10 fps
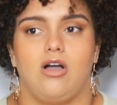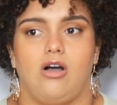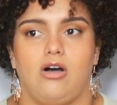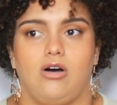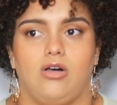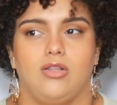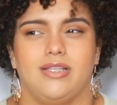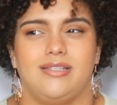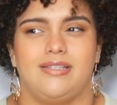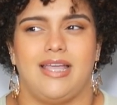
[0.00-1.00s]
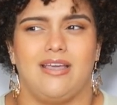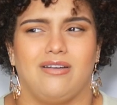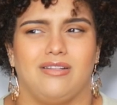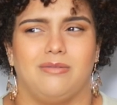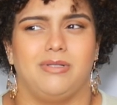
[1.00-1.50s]
call the state
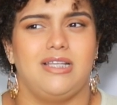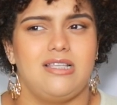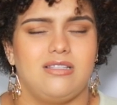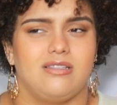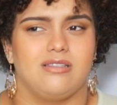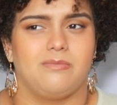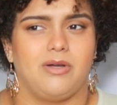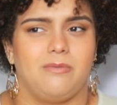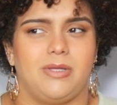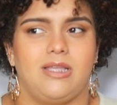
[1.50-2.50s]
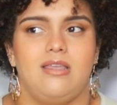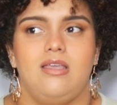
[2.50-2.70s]
or the police department